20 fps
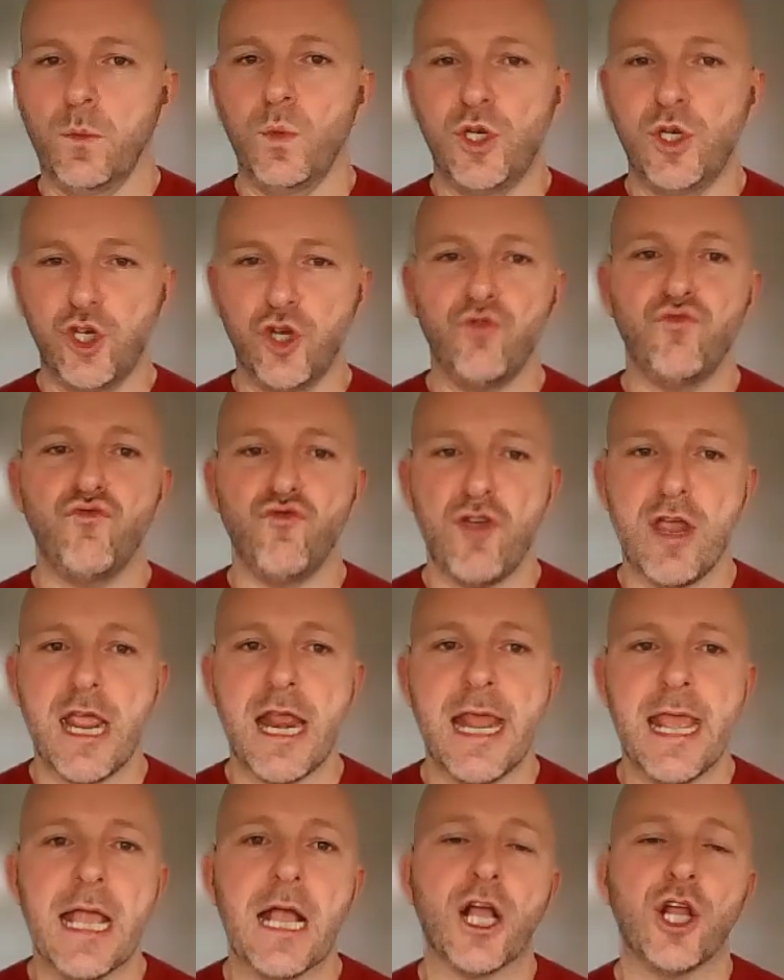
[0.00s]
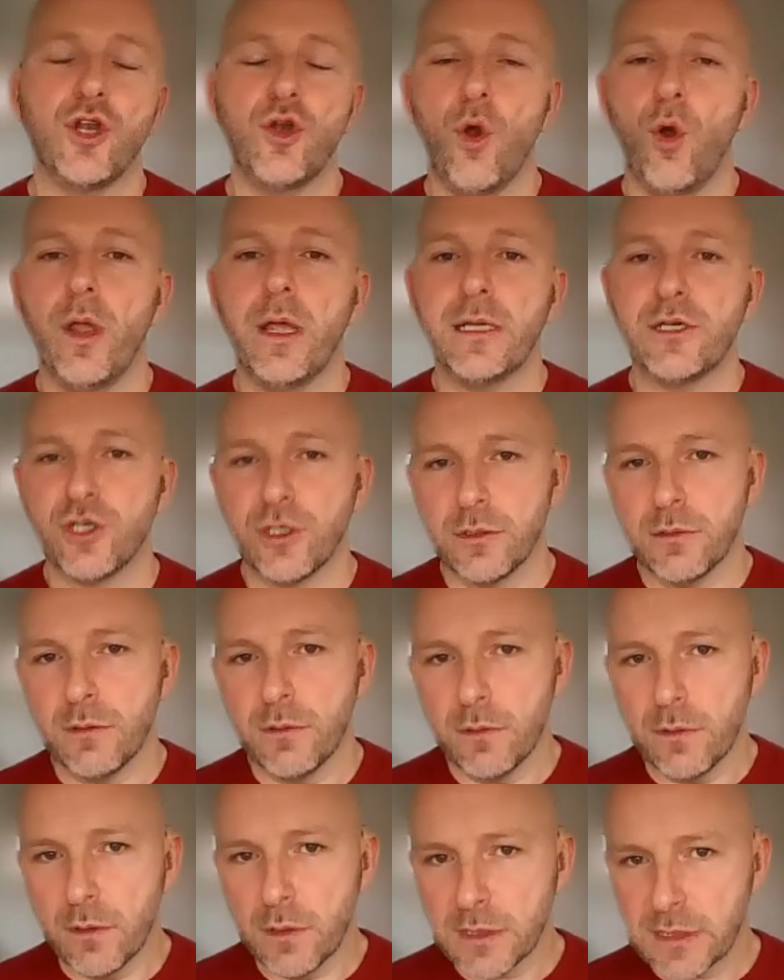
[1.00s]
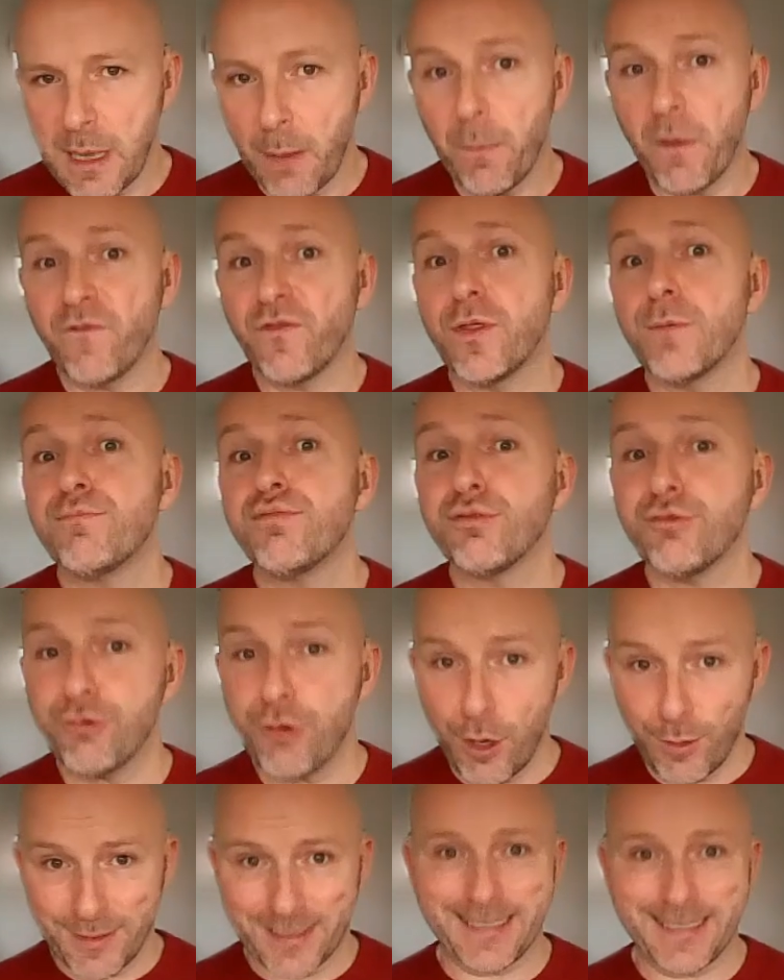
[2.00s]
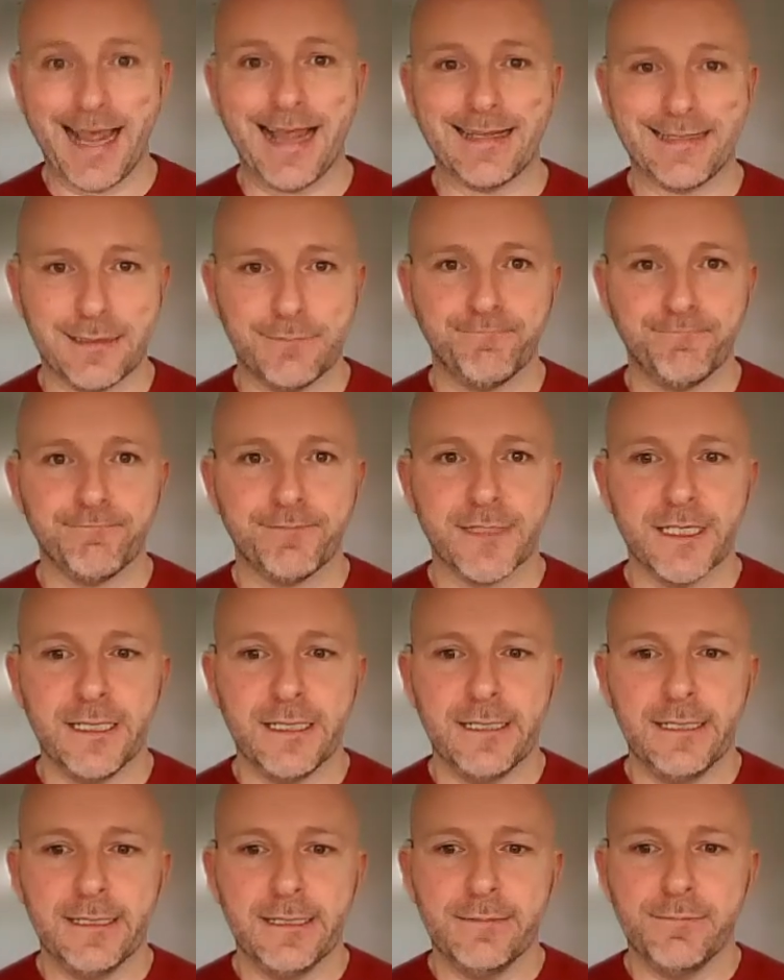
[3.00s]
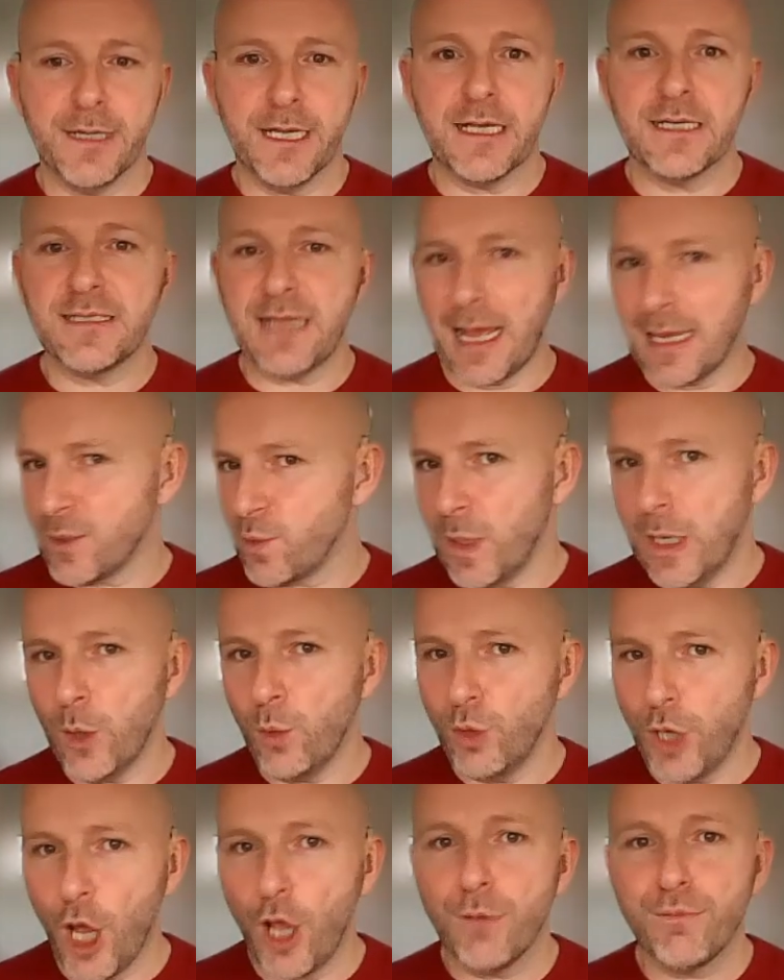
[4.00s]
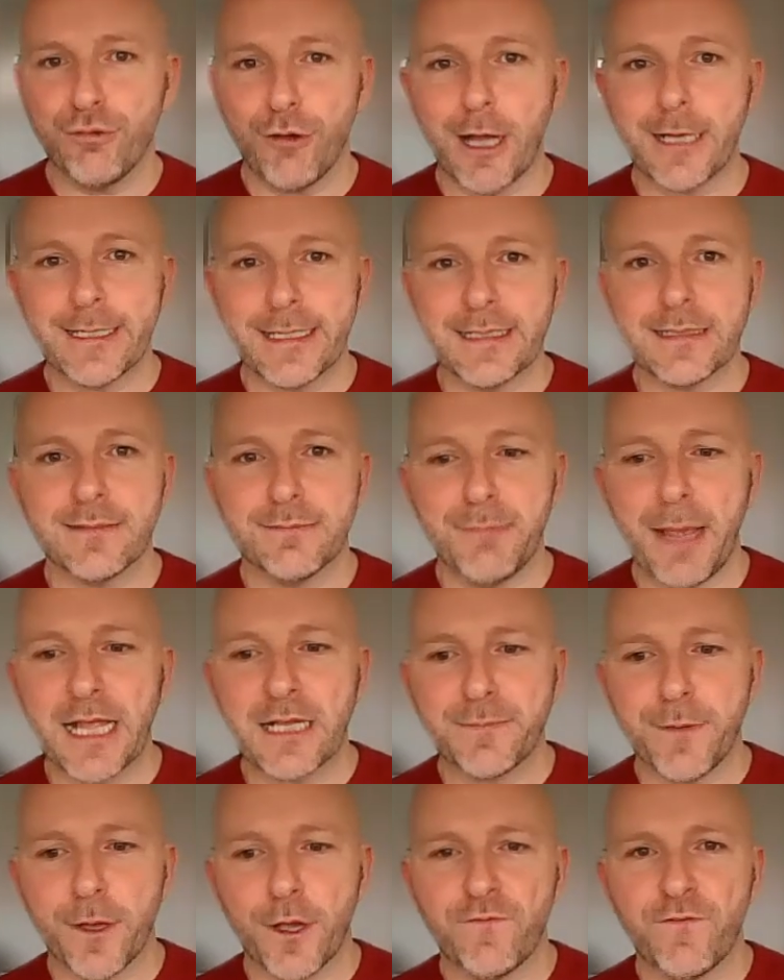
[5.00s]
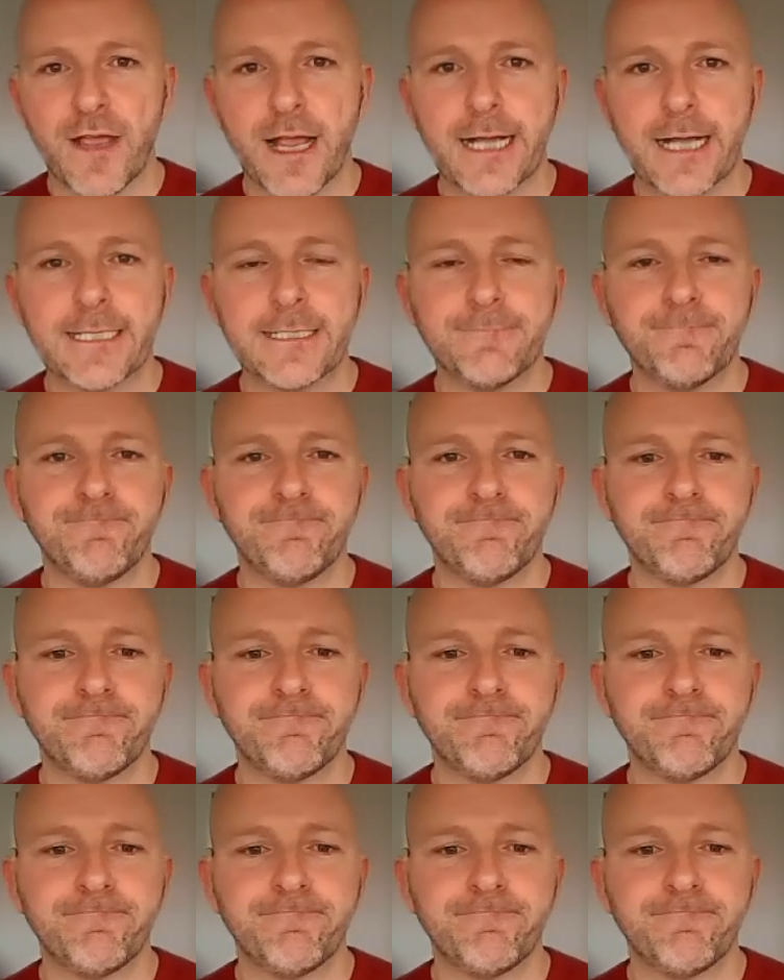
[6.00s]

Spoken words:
We should really acknowledge some of the process because, as we all know, practice makes perfect.